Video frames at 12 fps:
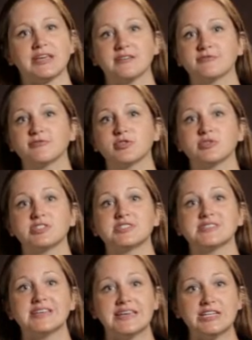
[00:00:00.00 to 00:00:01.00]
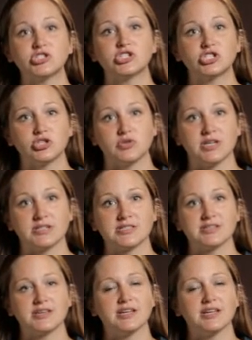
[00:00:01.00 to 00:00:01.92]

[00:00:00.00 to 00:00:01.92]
influence each student